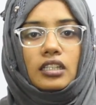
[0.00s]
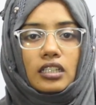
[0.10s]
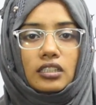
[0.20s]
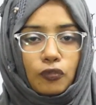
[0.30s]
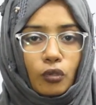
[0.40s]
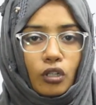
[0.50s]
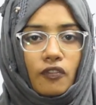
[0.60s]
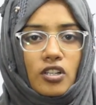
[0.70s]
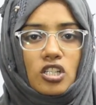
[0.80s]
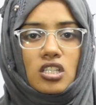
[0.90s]
the food
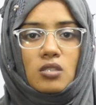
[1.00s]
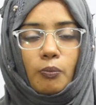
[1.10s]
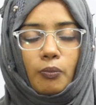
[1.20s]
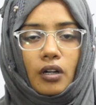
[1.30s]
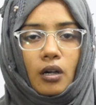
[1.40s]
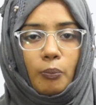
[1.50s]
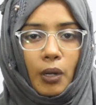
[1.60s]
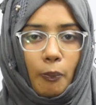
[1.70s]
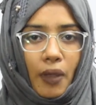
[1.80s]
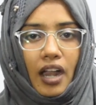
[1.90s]
which is uh,
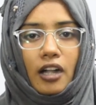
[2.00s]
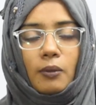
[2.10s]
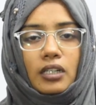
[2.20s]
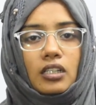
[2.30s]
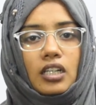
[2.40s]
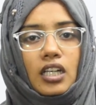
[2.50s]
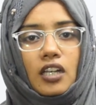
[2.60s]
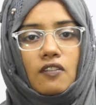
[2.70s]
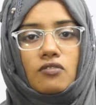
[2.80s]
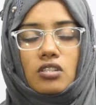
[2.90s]
prepared by the
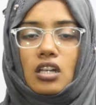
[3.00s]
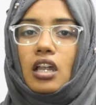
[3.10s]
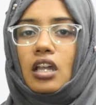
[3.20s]
leaves